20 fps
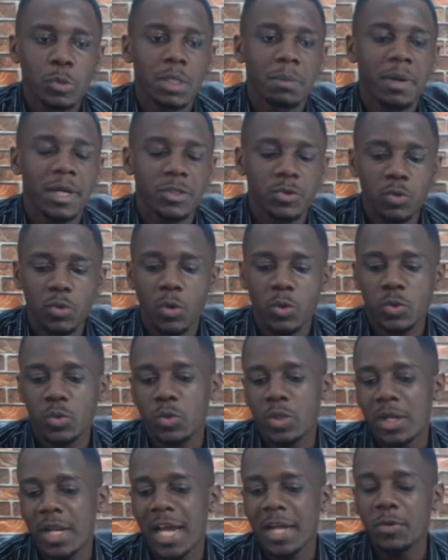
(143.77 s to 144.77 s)
by
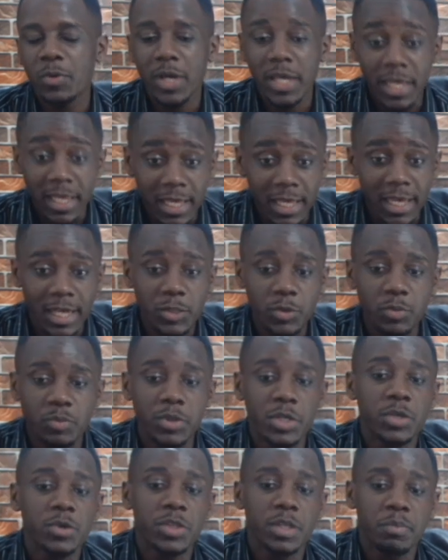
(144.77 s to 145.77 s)
2-0. And we are here to
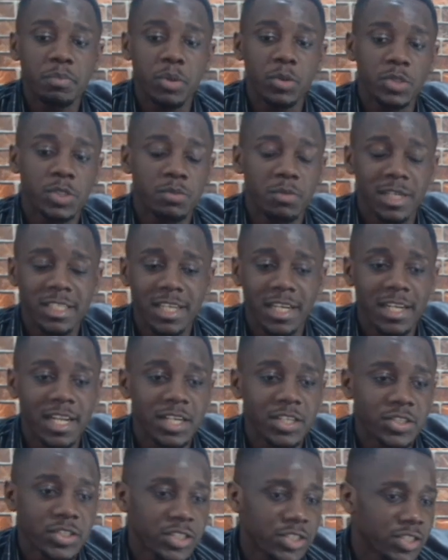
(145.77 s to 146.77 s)
bring you the post-match
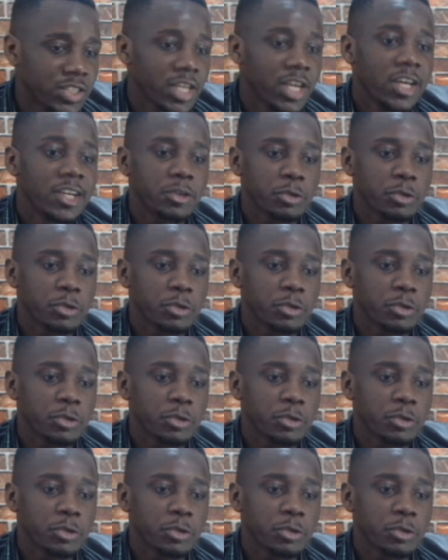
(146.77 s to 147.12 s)
analysis